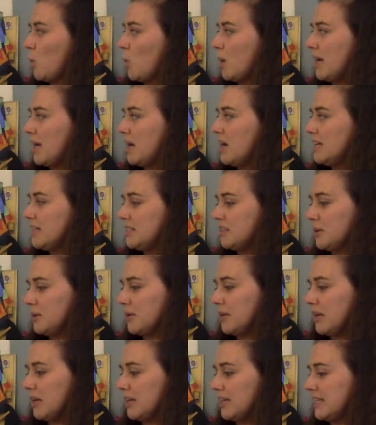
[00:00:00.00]
Well, I
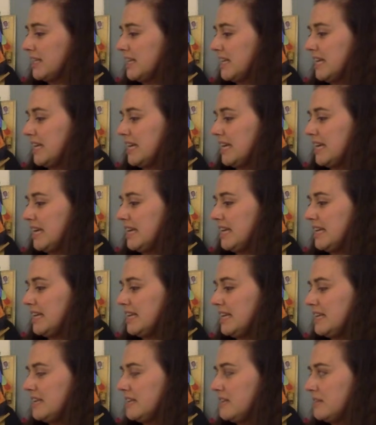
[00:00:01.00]
don't like it here
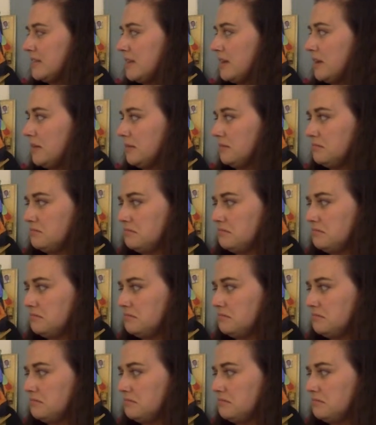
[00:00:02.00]
either.